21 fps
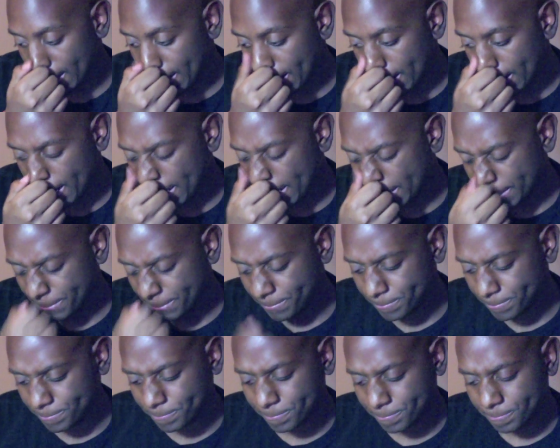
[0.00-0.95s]
um,
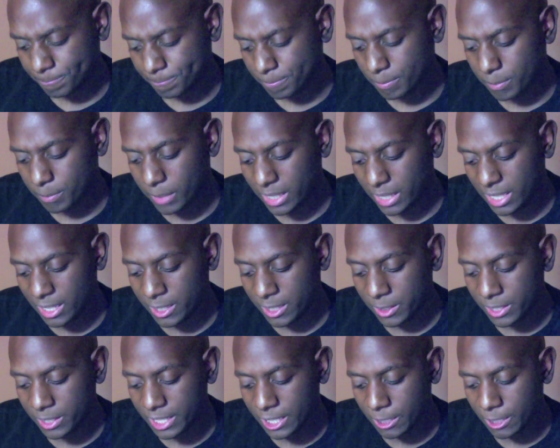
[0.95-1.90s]
but you
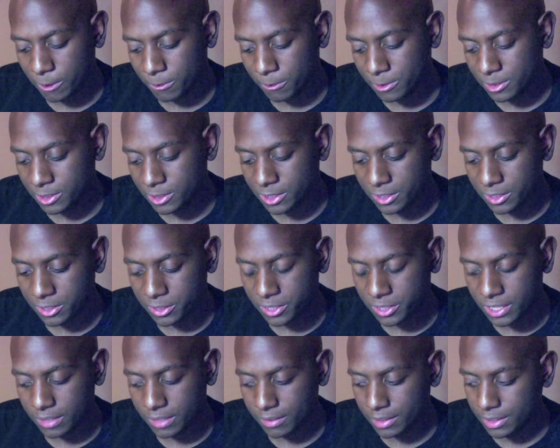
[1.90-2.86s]
get over it. It's just a
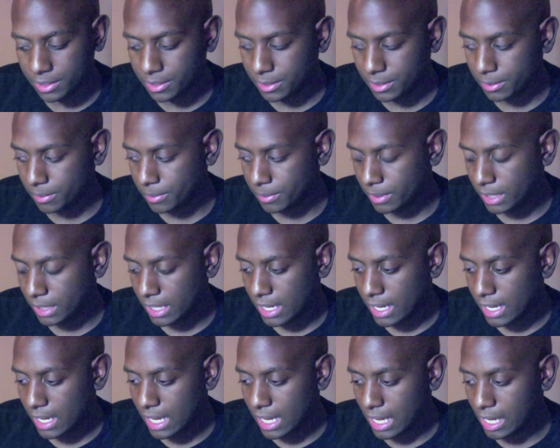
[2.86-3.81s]
TV show.
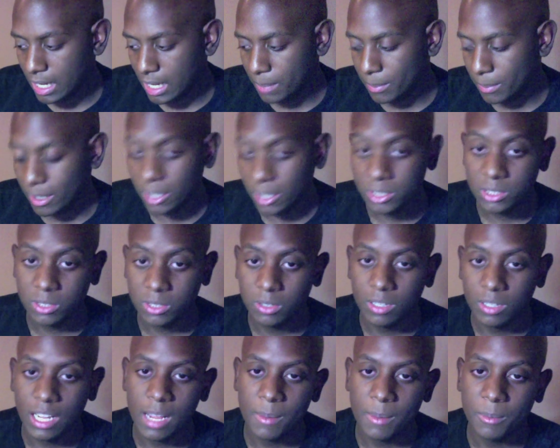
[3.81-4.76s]
Also,
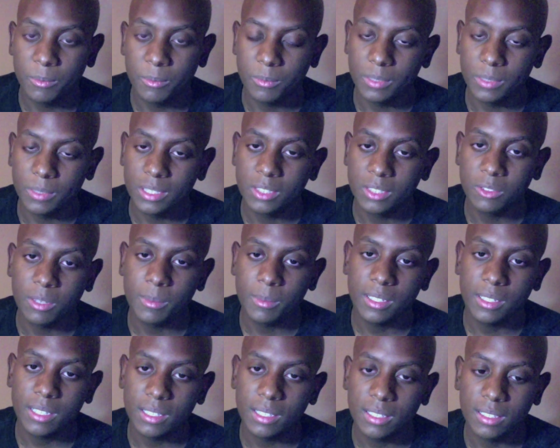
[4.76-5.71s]
I'm extremely
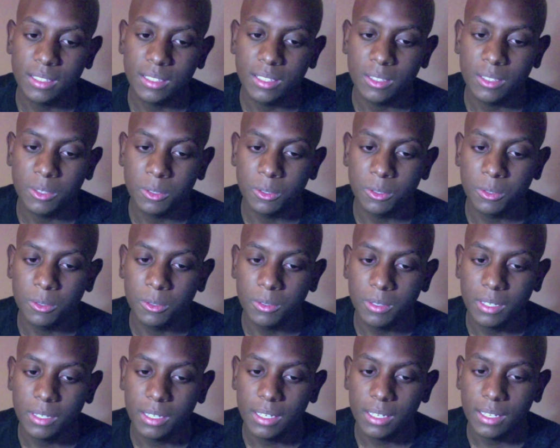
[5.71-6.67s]
addicted to
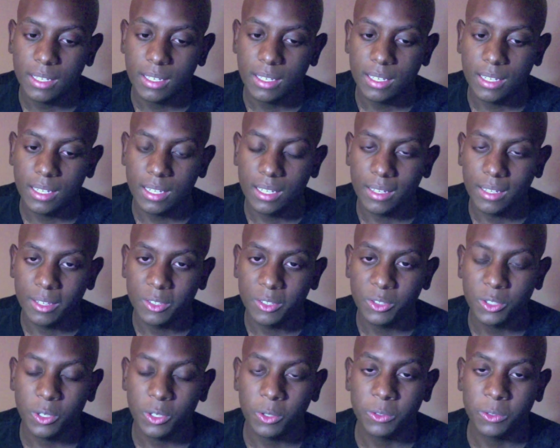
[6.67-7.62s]
the
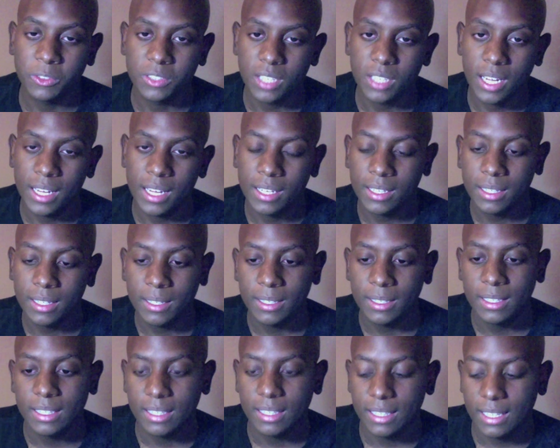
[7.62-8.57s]
show Psych.
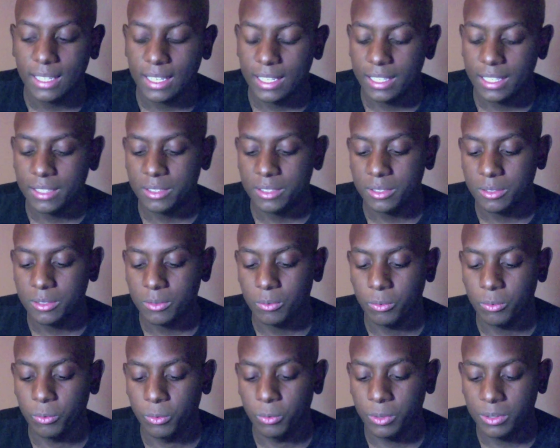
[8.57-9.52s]
It is
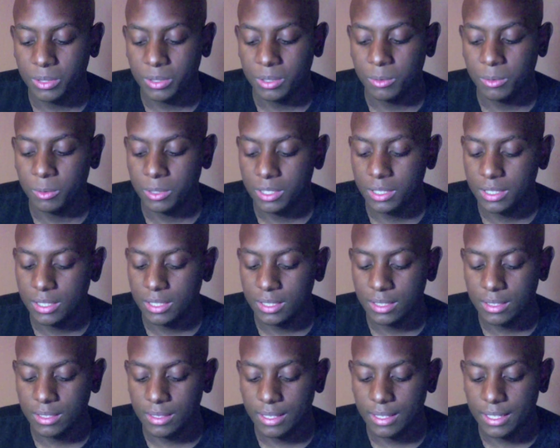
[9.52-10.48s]
really, really good,
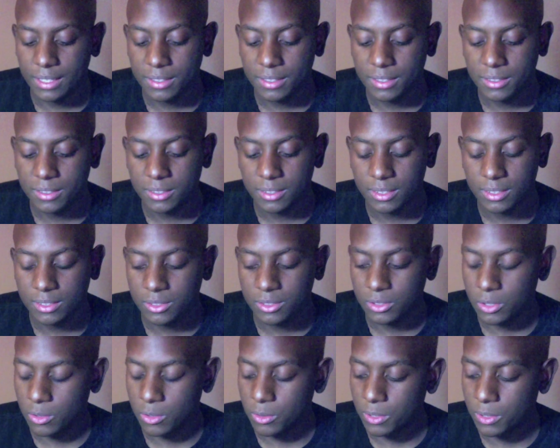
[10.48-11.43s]
and it's
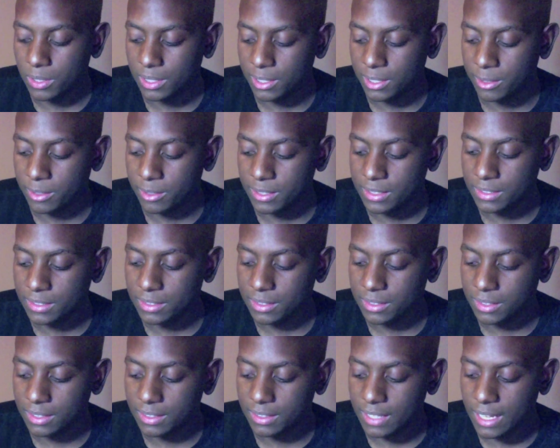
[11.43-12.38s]
so hilarious
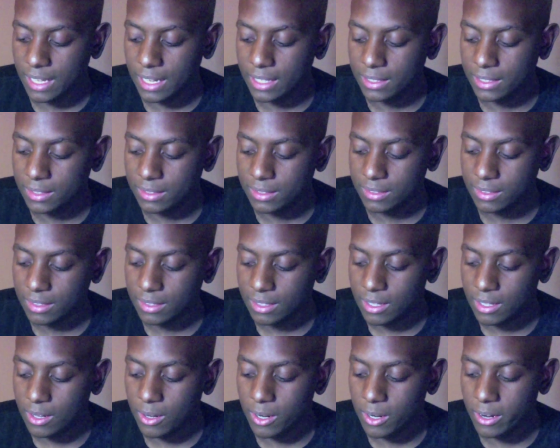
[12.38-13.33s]
that it's
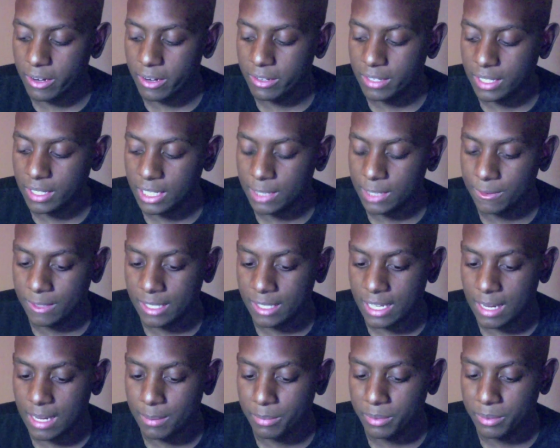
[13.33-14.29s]
hard to even
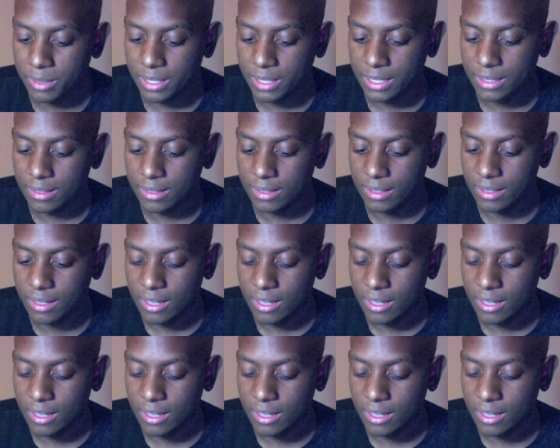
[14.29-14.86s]
comprehend